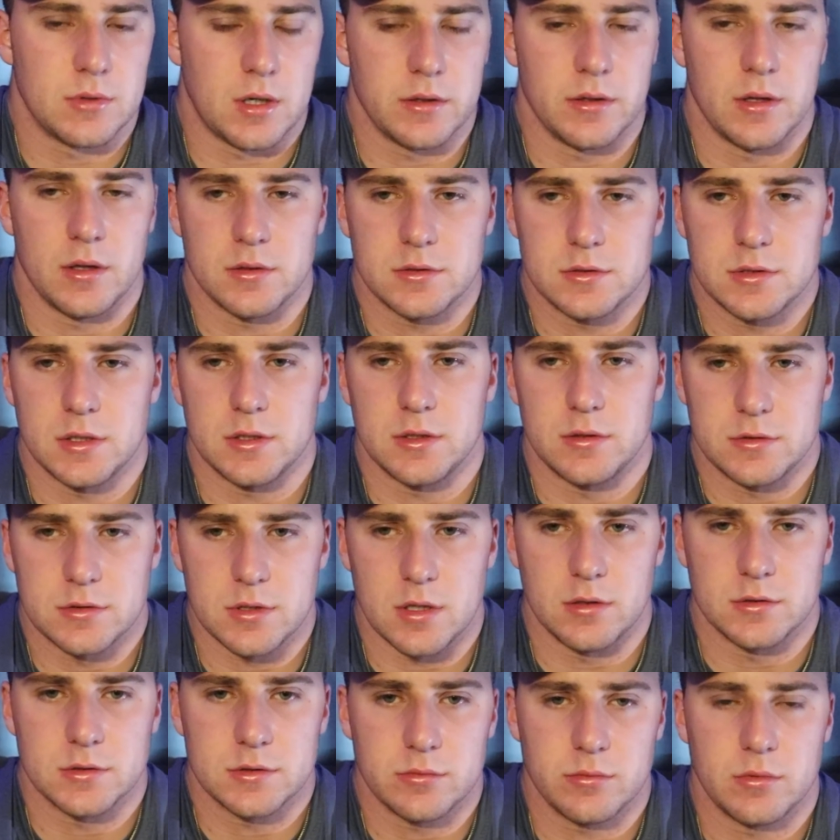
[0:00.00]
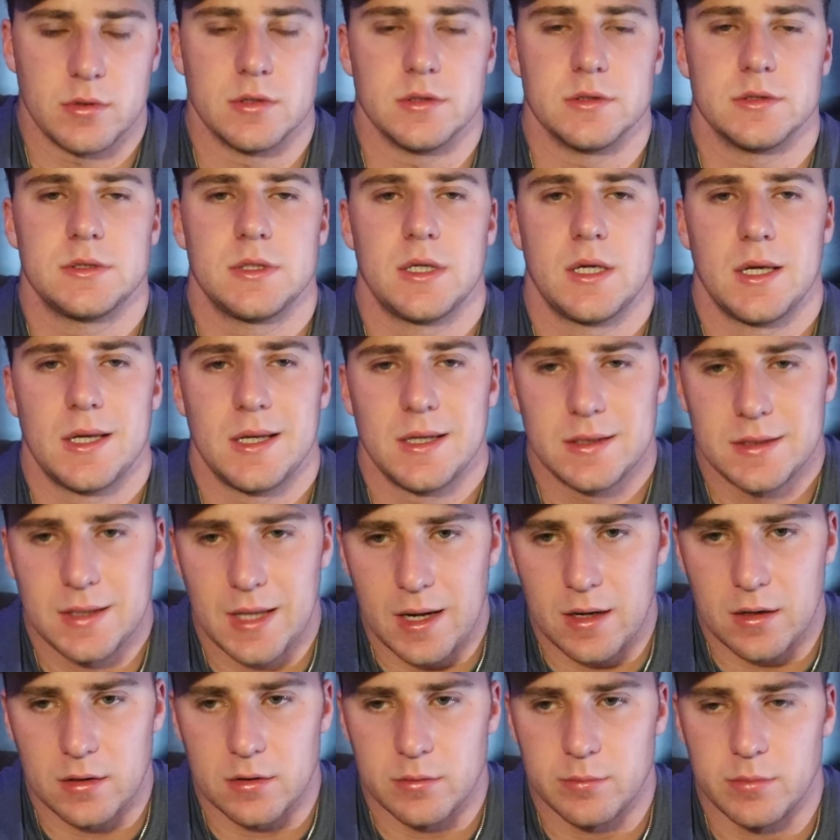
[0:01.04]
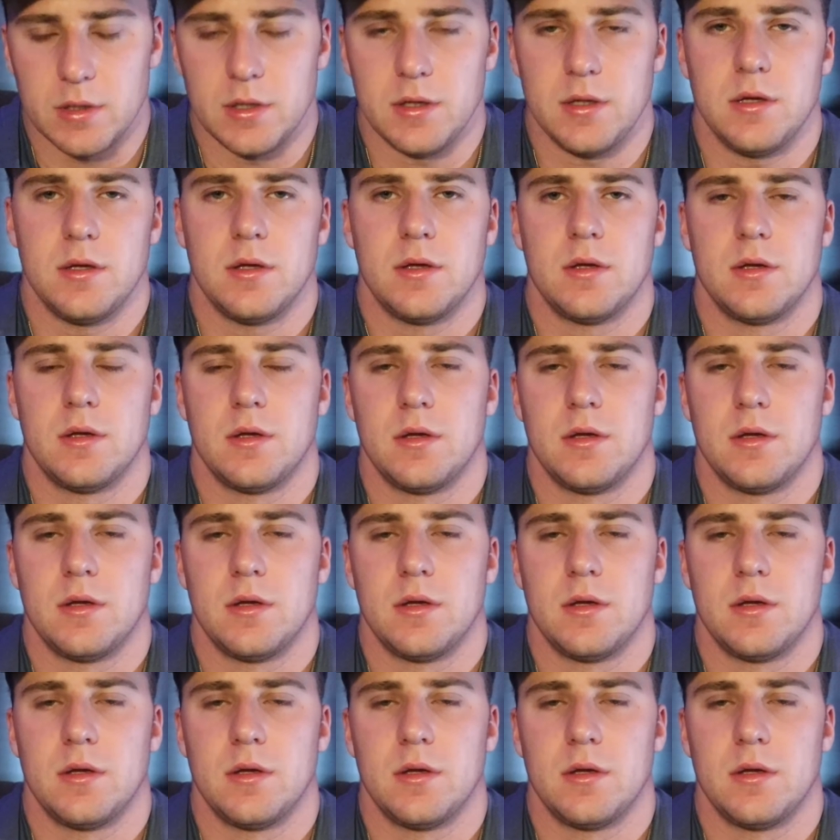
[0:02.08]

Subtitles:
why they'll treat the chosen ones terribly.